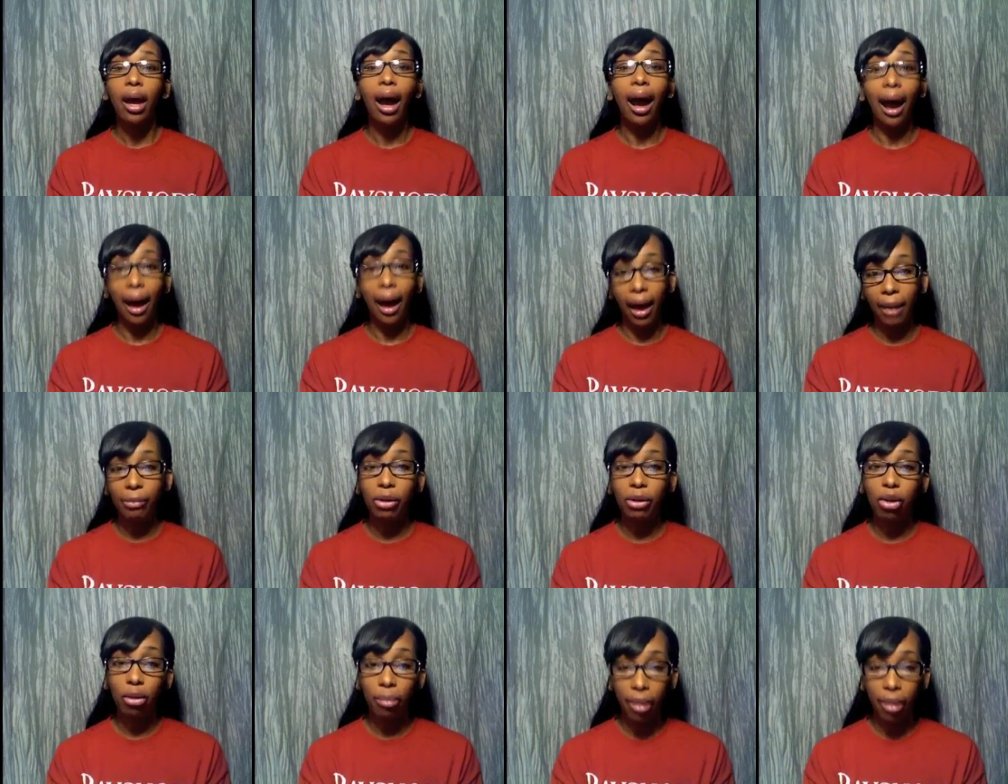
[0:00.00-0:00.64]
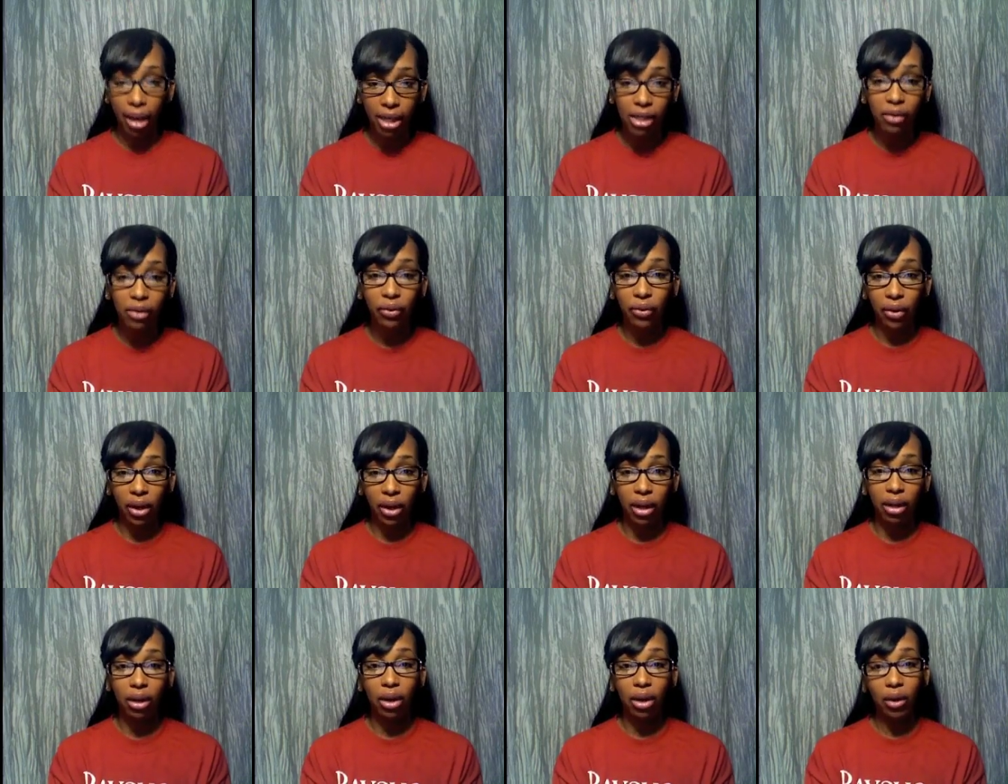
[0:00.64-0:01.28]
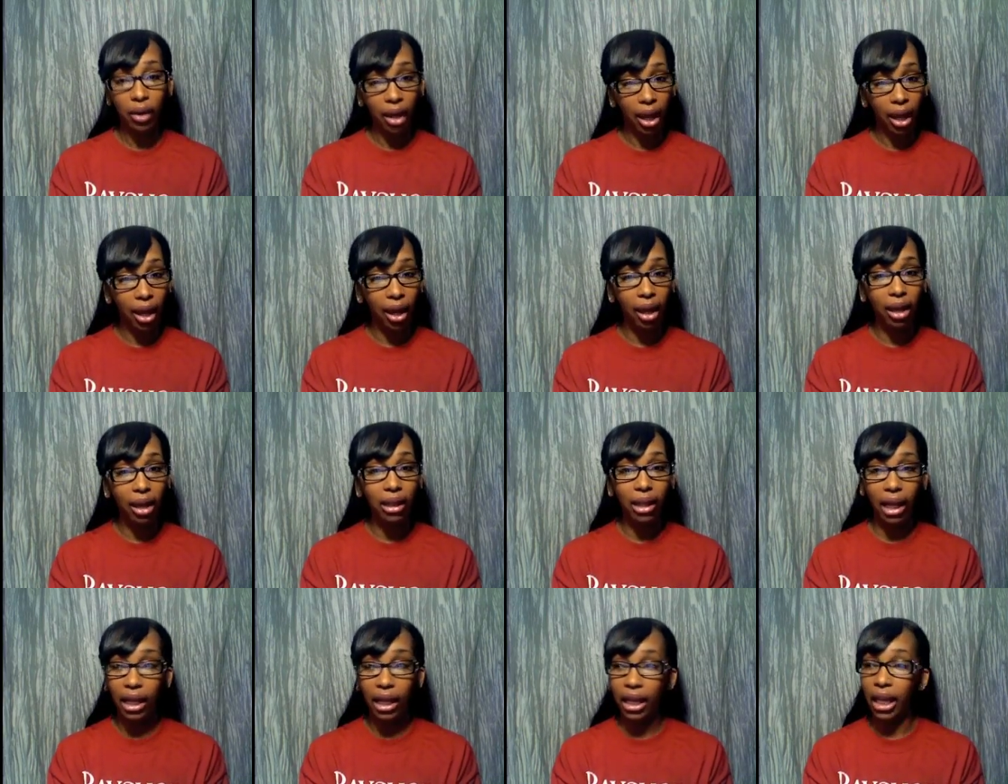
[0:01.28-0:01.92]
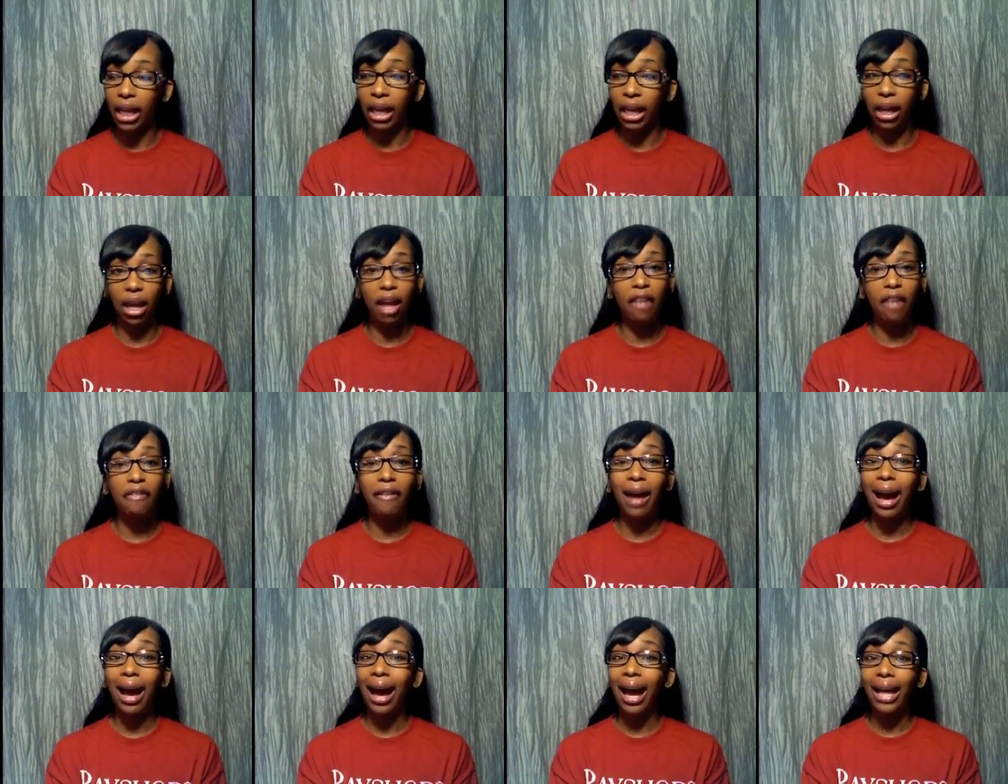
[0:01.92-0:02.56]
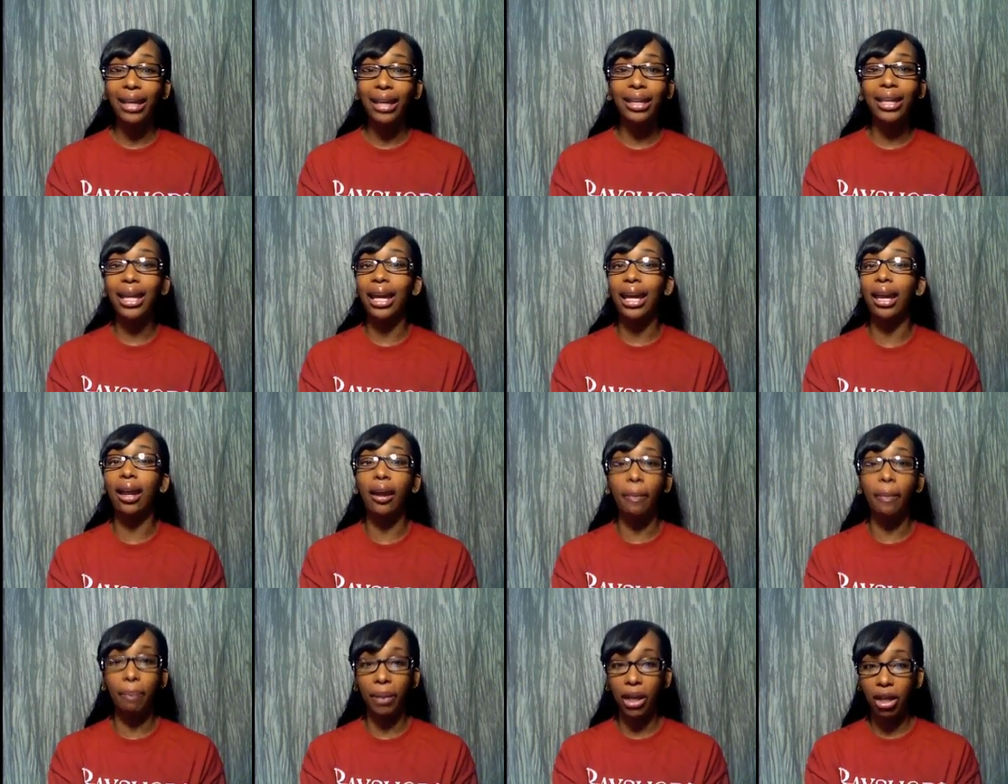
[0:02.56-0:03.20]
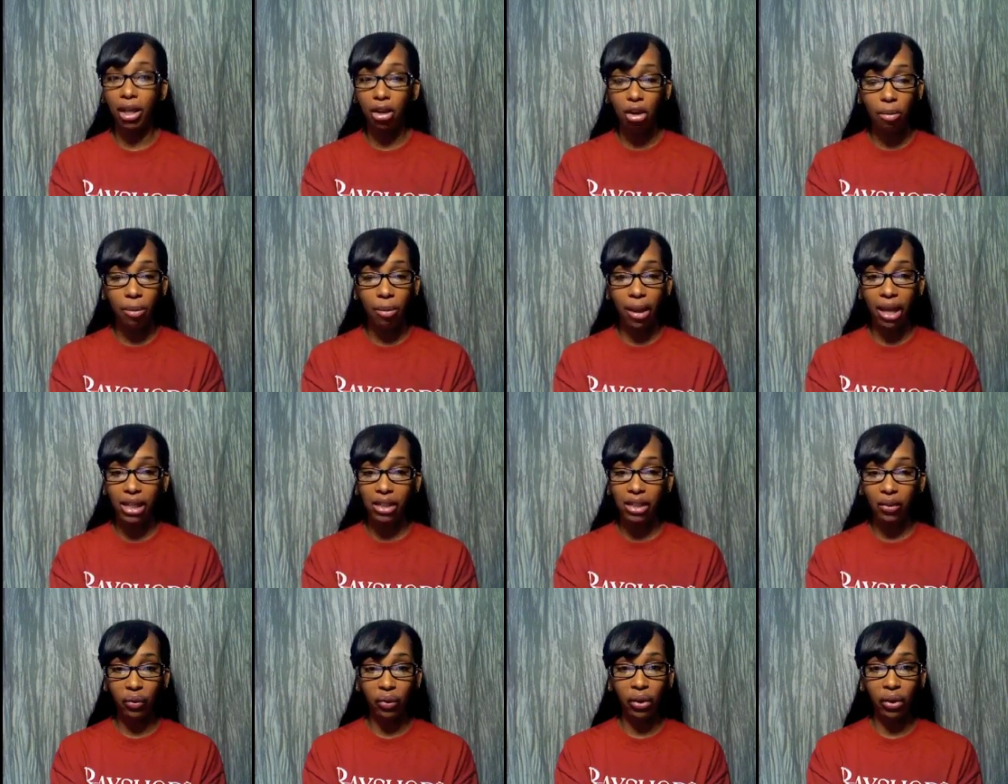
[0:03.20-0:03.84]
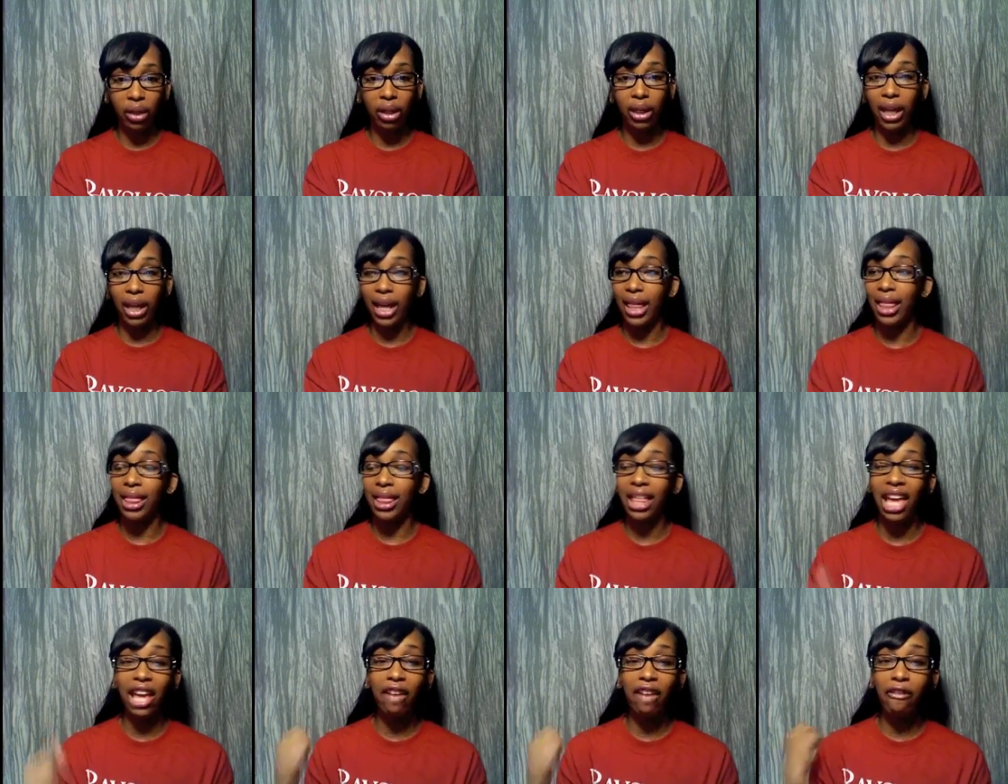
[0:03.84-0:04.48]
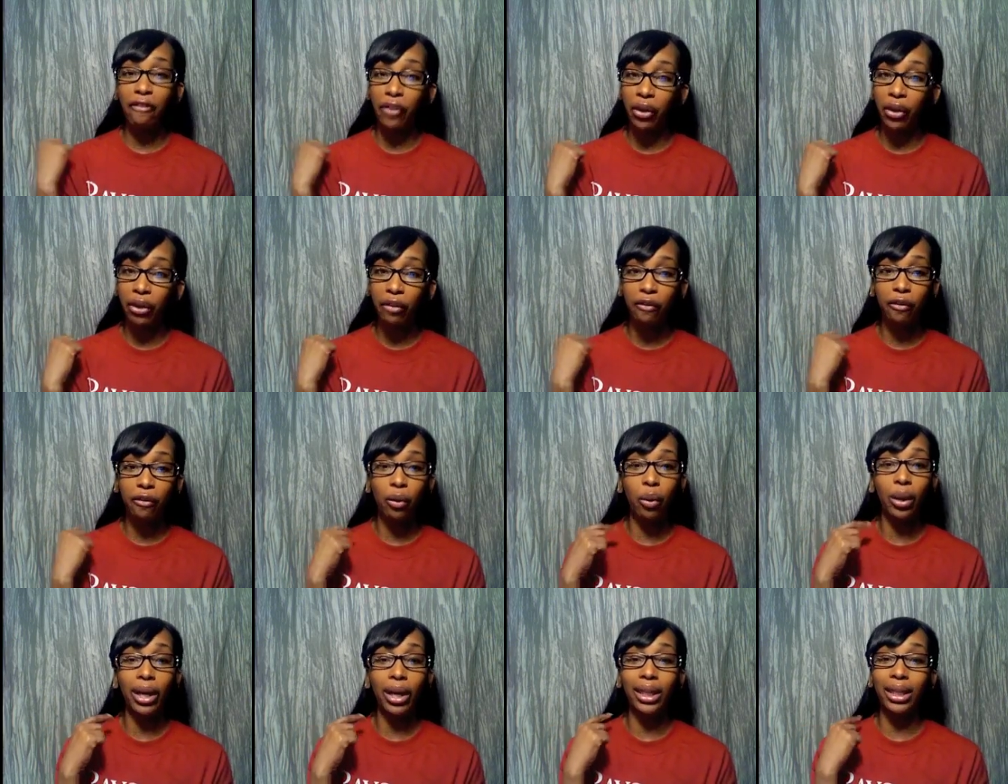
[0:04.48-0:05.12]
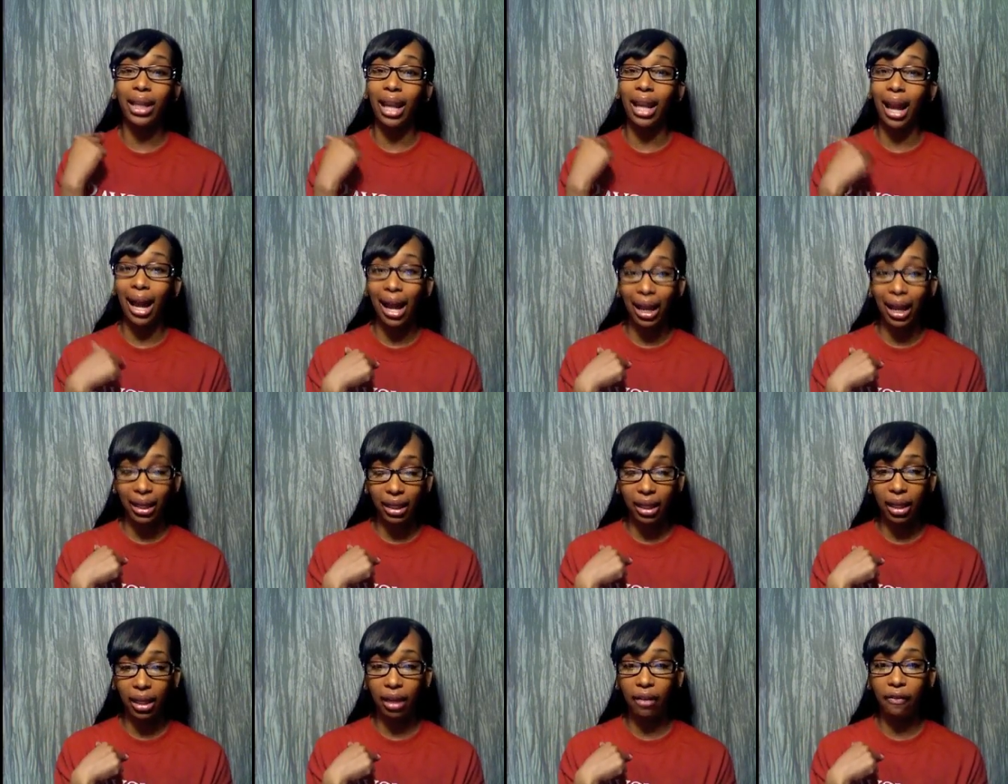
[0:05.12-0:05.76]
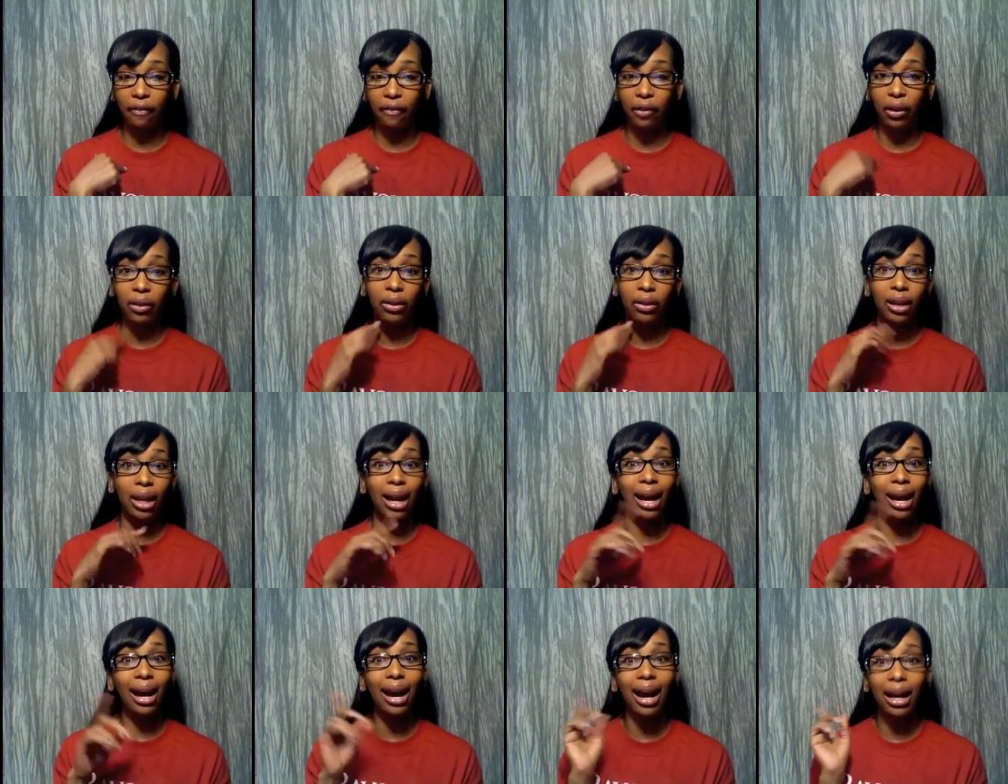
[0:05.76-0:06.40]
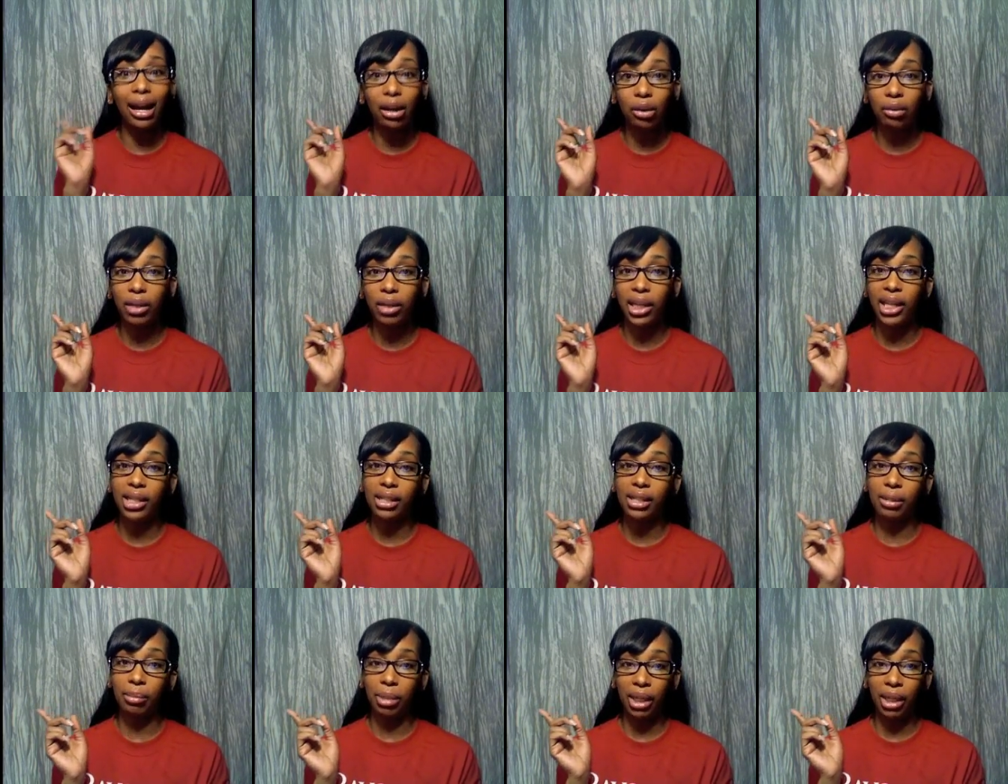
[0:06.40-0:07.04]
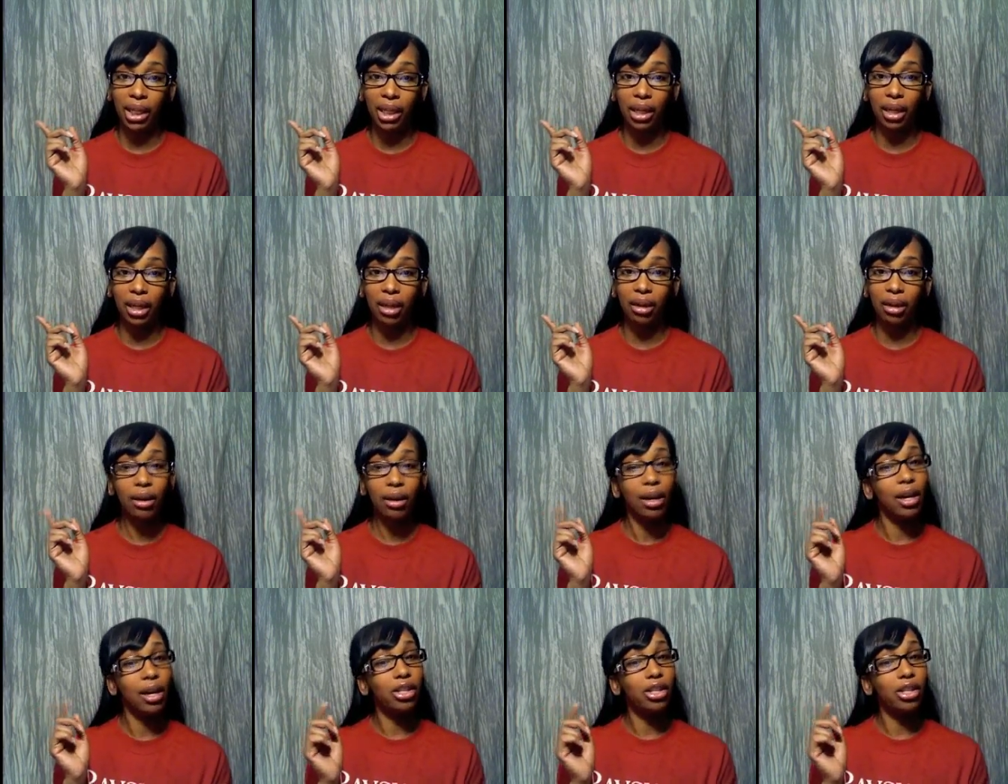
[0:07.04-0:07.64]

I'm your best friend, okay? Like, and if I can't be your best friend and they fill a void that I can't fill, then I don't need to be there.